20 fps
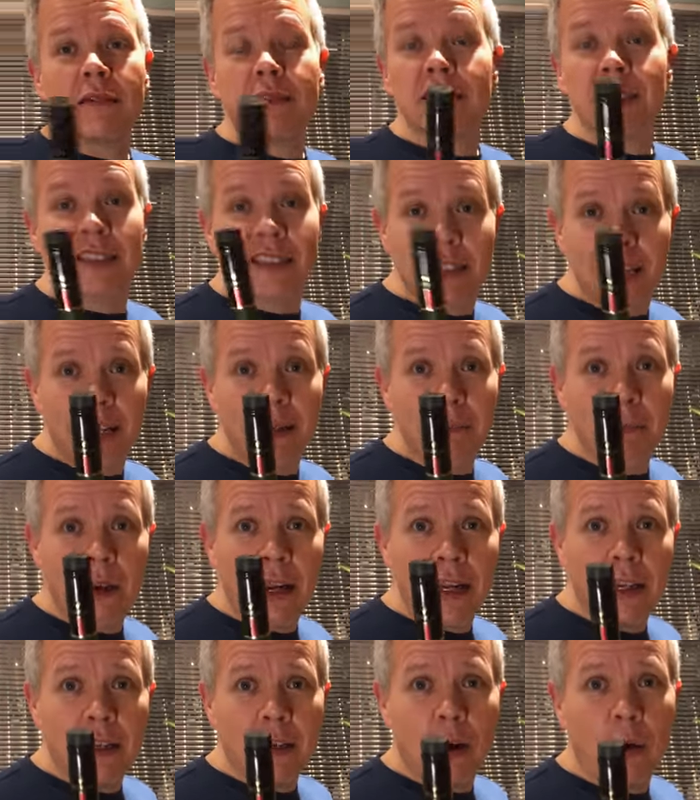to
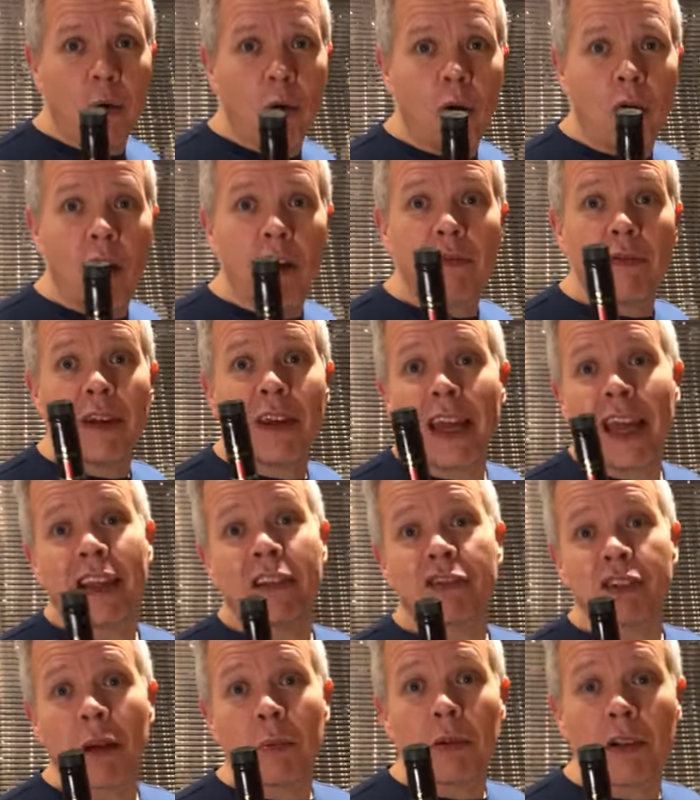celebrate or if we get in
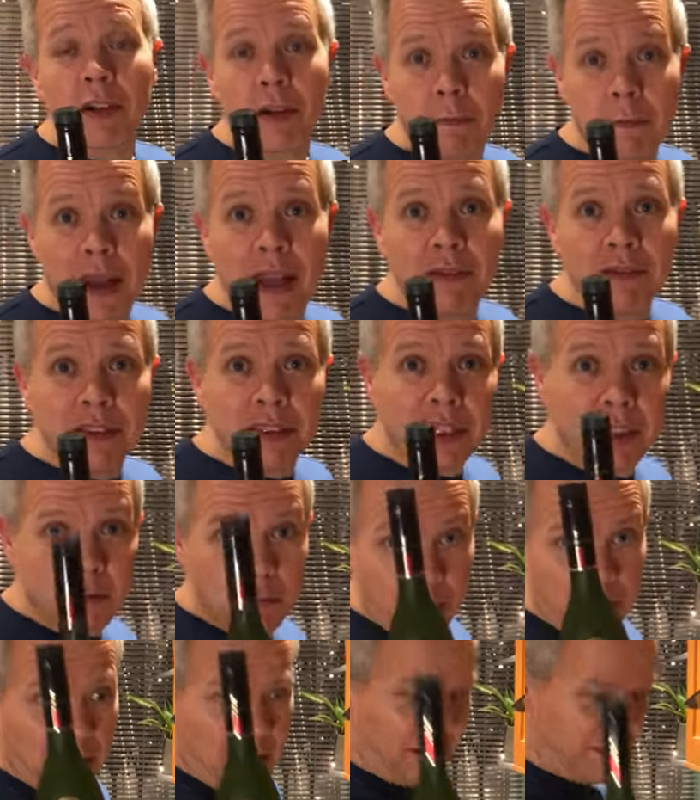trouble on a mountain,
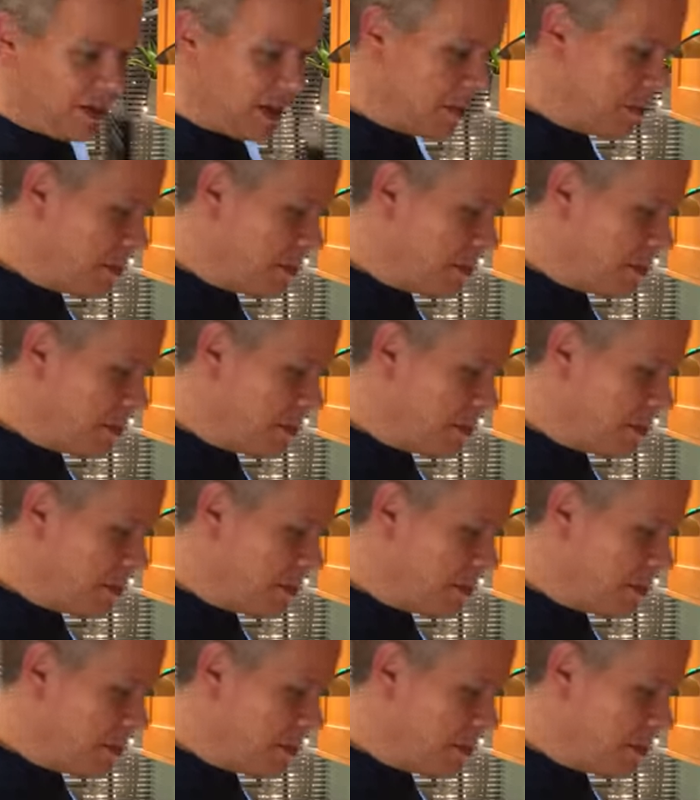we can have this